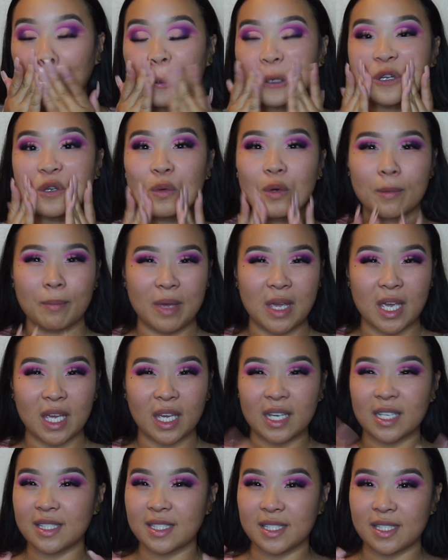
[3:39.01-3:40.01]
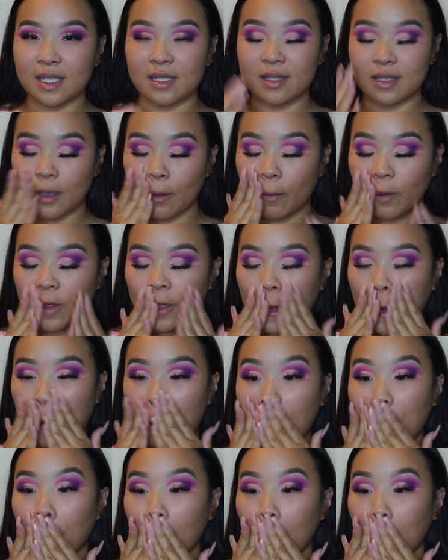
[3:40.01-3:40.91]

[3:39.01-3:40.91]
I just want to be consistent with it.